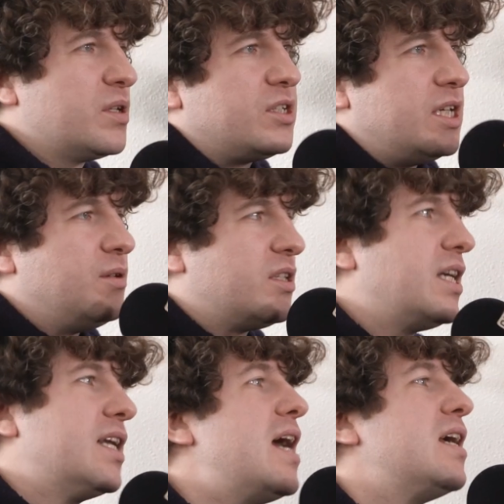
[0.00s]
place. You keep your
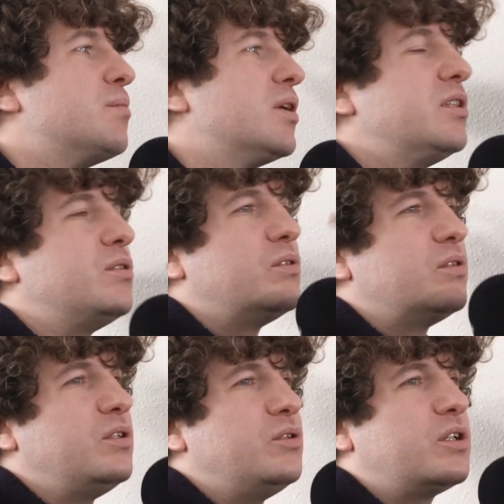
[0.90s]
DNA, but you
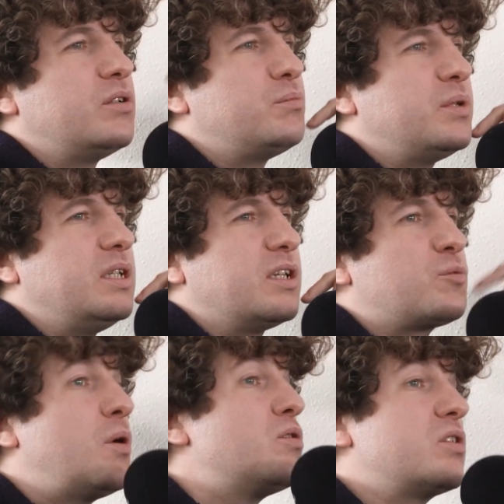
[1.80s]
can be
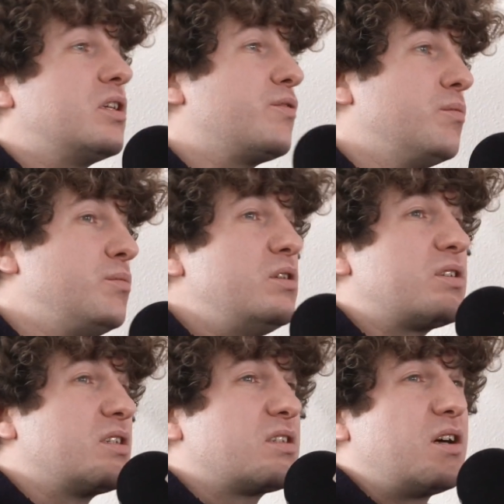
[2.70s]
exposed to different
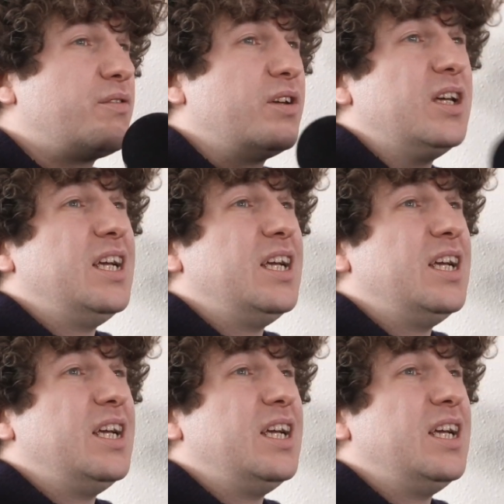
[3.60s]
music and stuff.